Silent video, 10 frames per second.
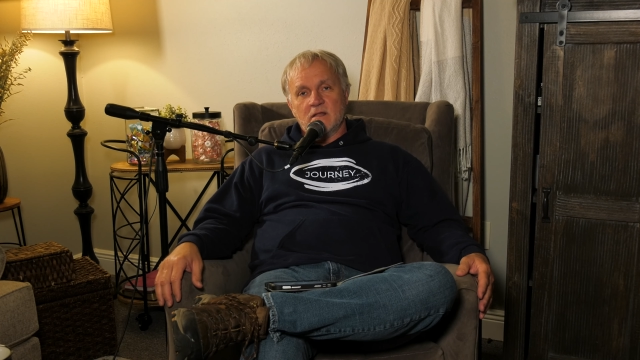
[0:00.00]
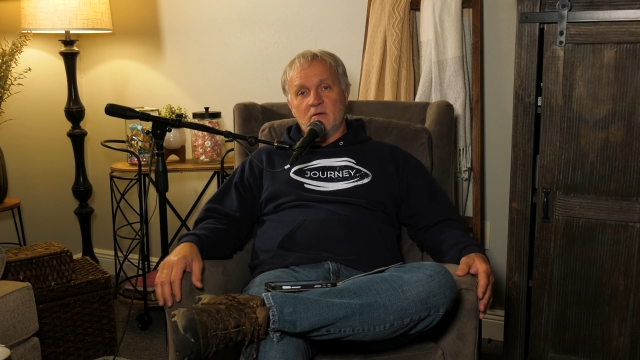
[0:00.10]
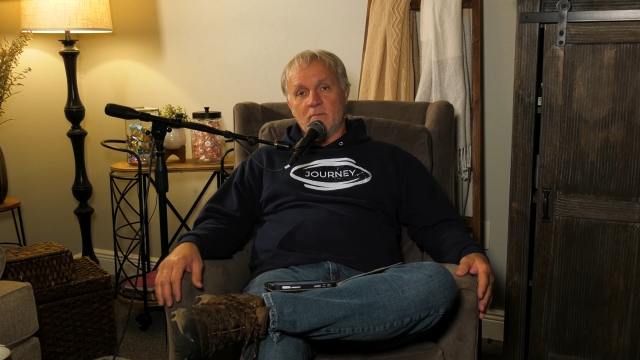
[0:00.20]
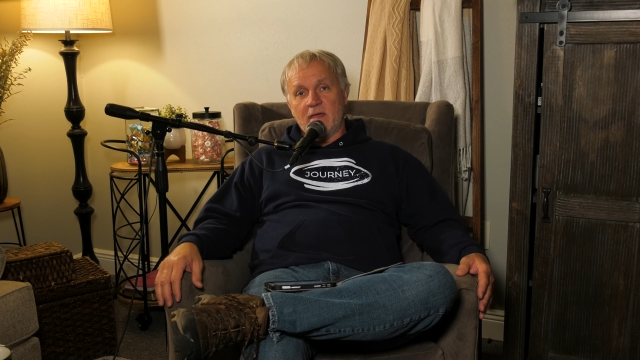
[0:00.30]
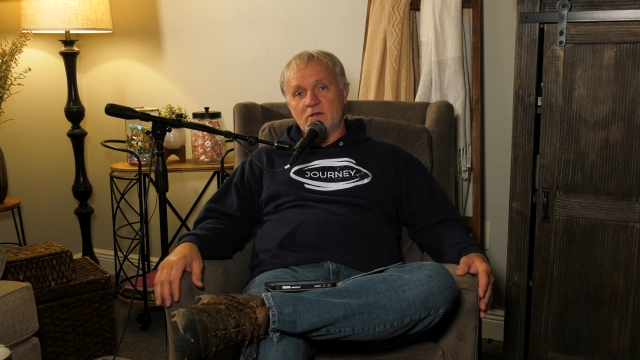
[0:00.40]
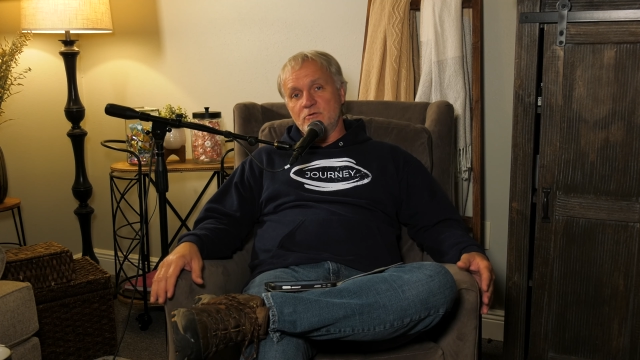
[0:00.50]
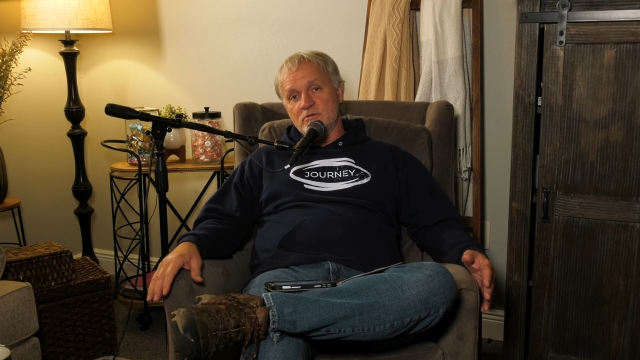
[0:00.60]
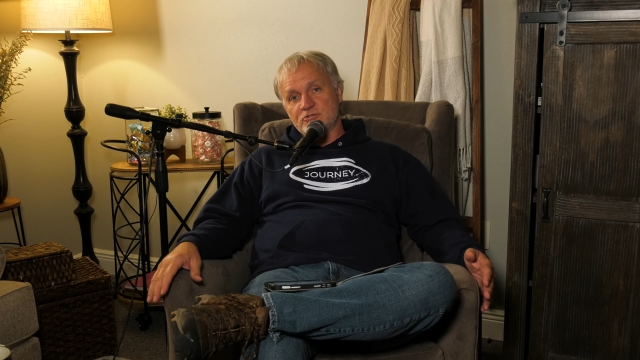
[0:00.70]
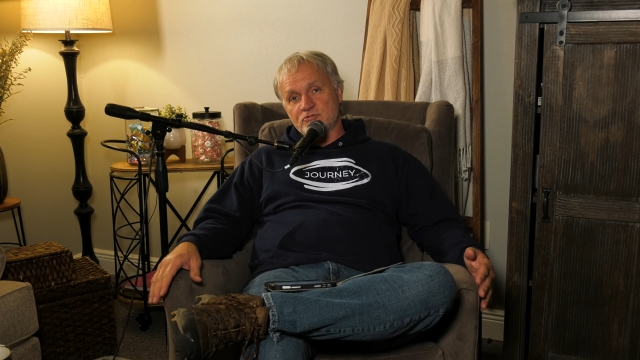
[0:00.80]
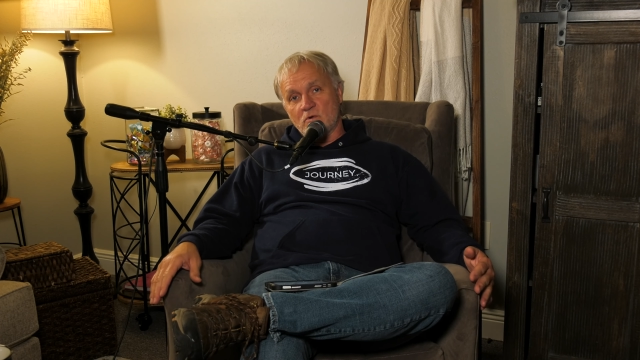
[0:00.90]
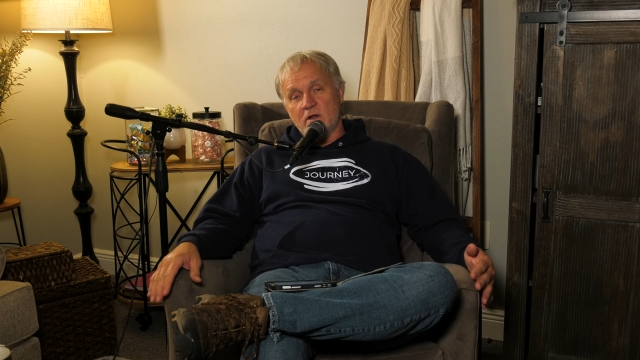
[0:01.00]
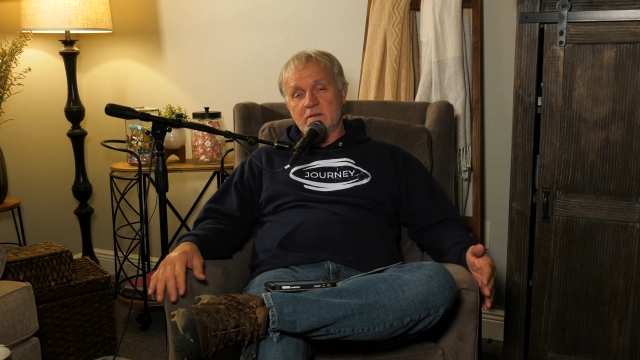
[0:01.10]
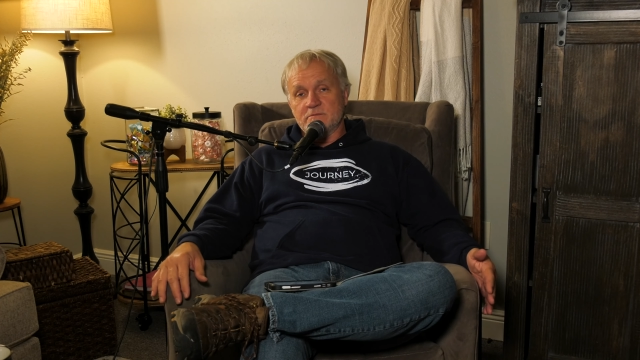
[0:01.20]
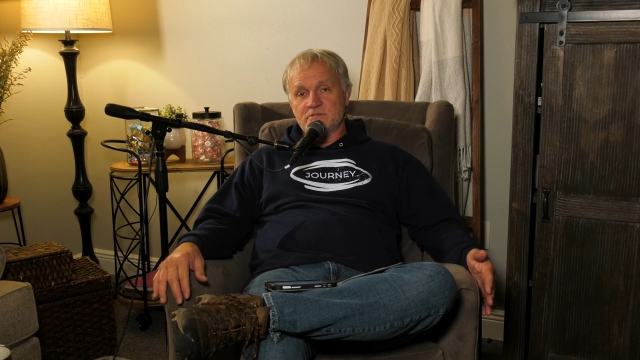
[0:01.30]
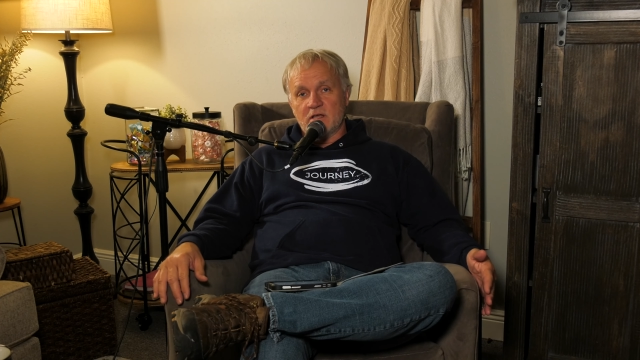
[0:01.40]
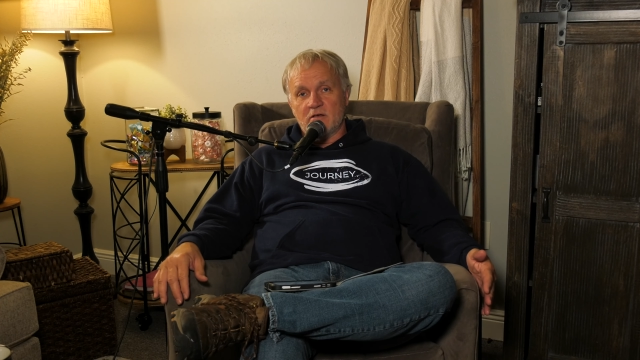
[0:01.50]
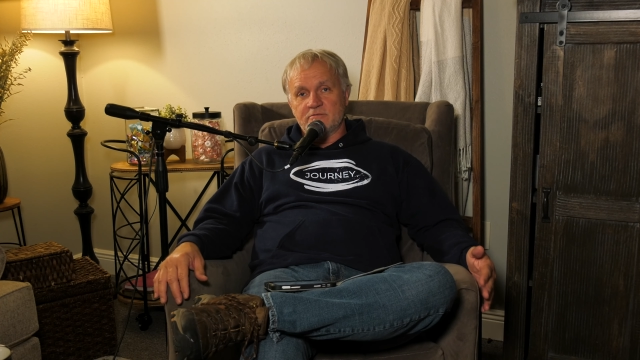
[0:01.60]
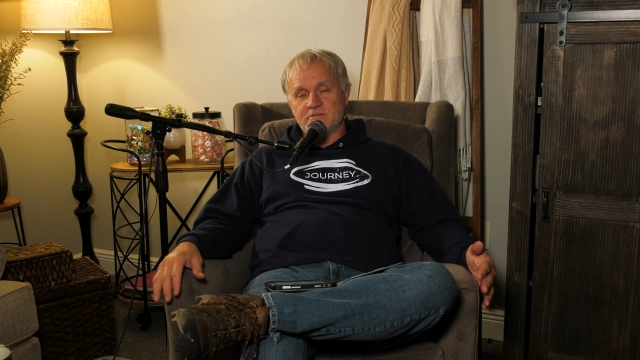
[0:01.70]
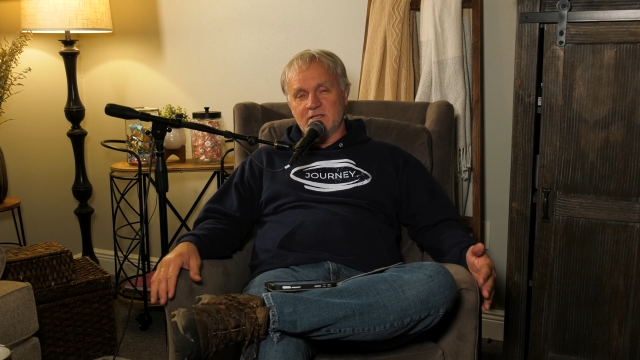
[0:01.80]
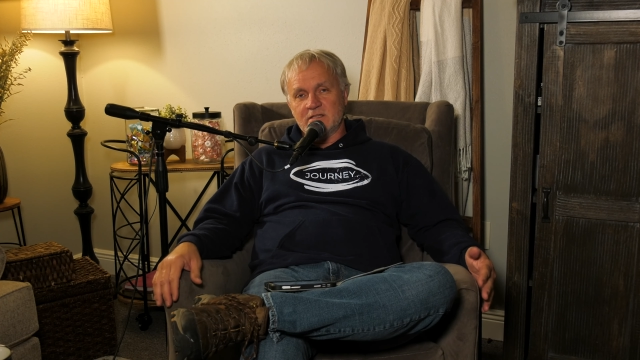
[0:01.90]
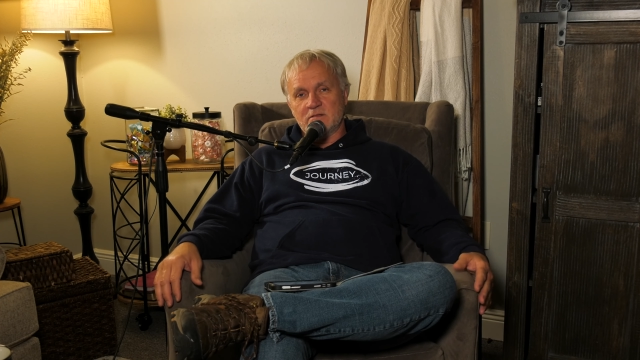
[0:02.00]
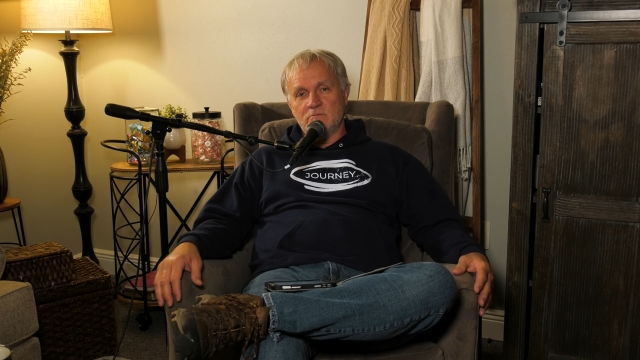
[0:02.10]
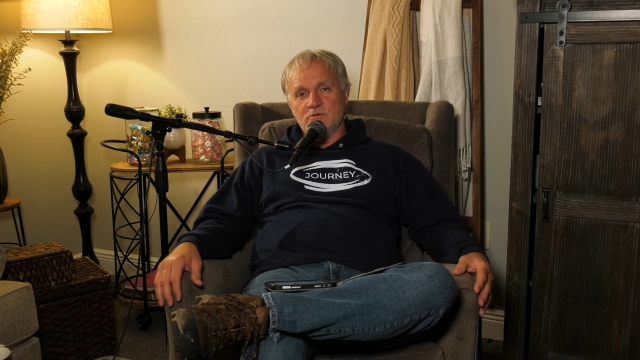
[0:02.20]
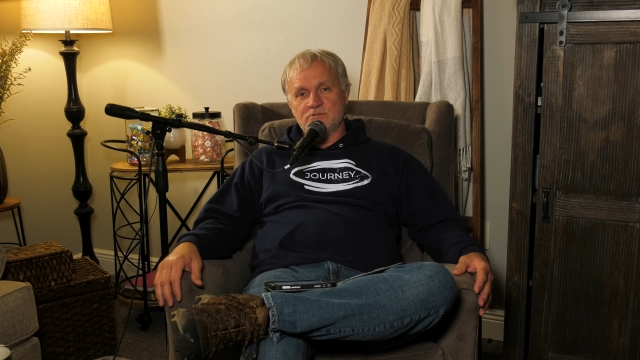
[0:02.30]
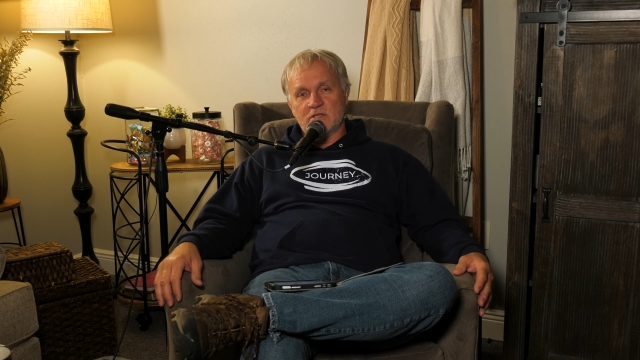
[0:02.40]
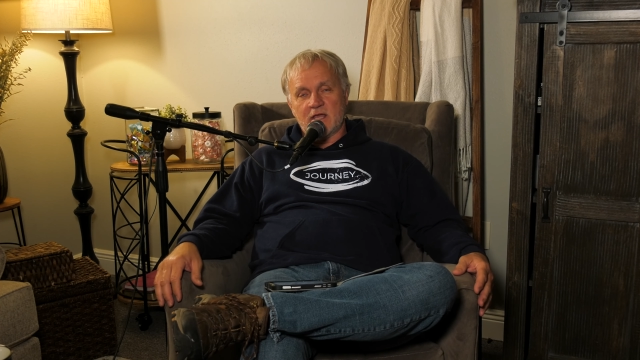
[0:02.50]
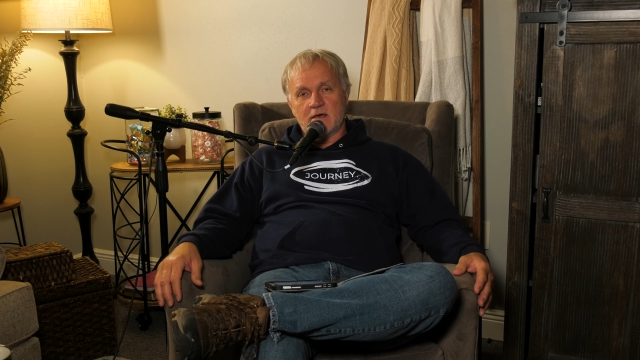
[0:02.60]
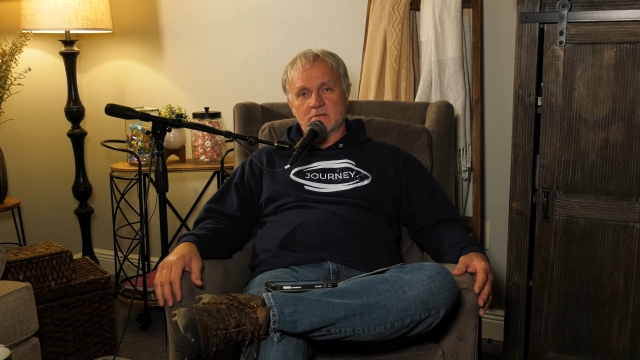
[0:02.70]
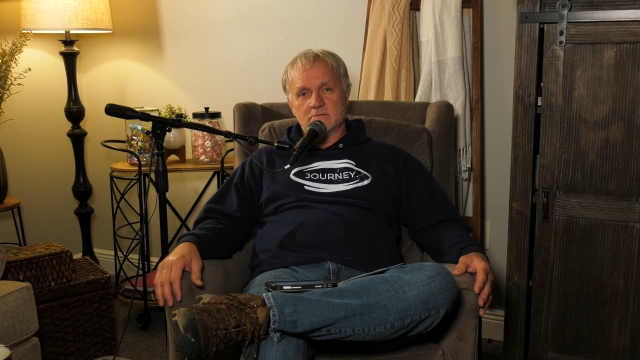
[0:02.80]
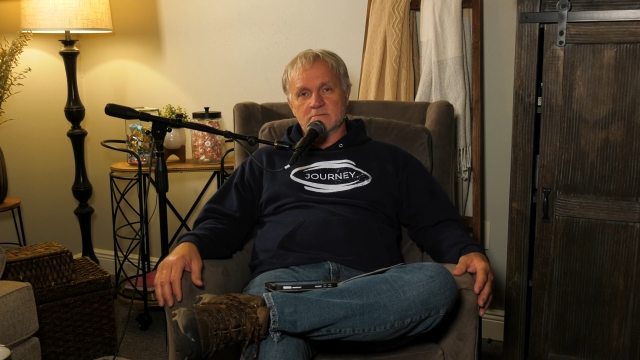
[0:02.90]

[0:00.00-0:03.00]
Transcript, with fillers: a man who destroyed himself to get the music out.